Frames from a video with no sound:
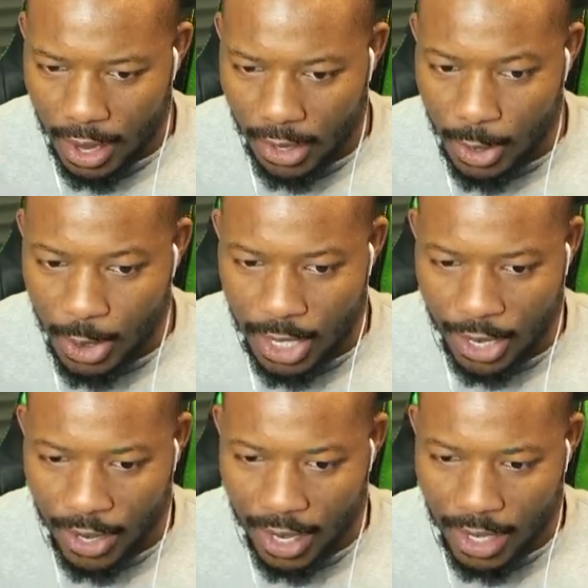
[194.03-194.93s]
Are you
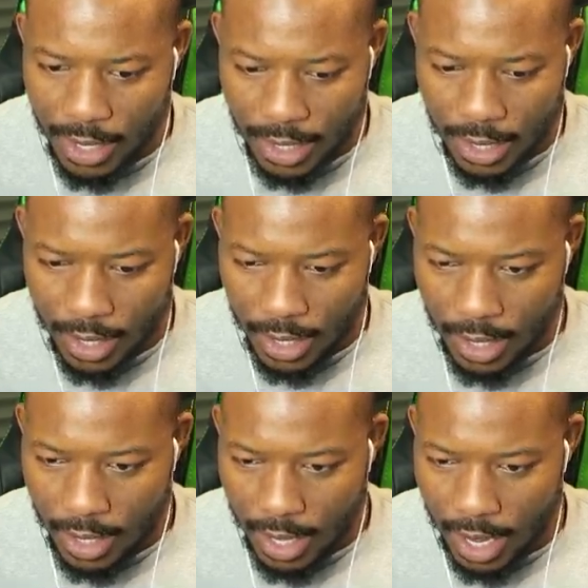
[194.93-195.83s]
serious?
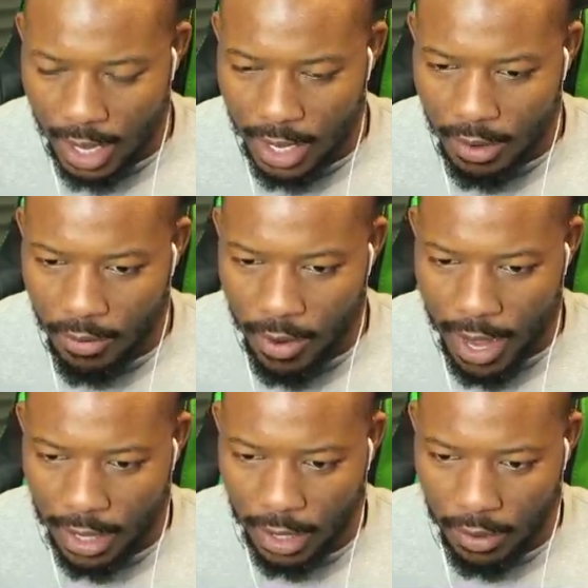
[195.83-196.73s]
I could have
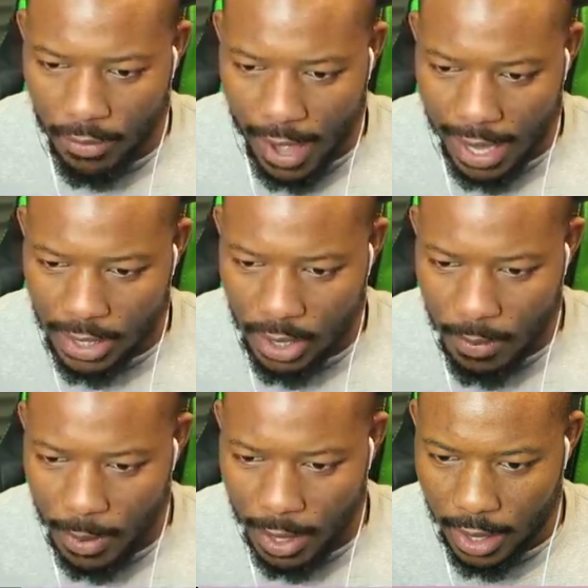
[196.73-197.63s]
ran a little faster,
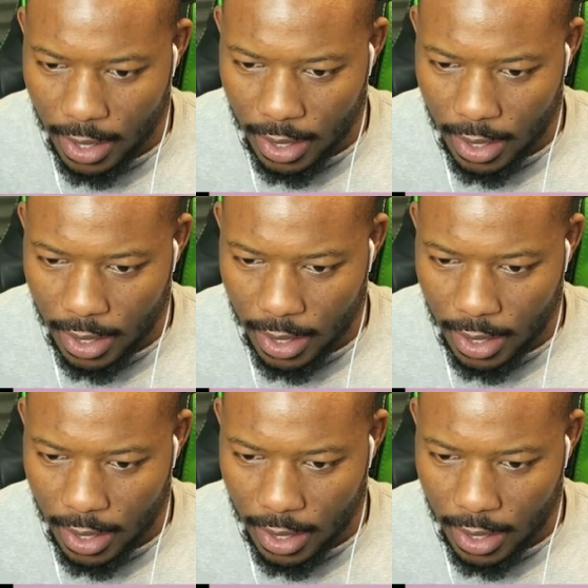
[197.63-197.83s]
but...